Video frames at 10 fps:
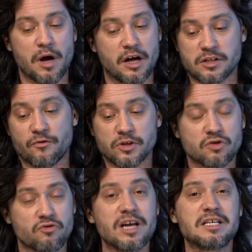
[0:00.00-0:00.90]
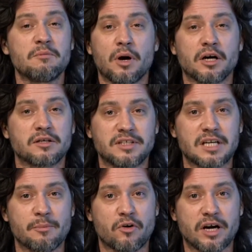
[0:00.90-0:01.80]
a frustrating part of the
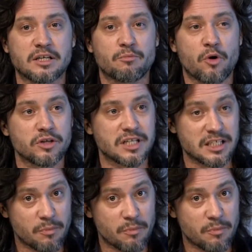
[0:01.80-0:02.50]
democratic process,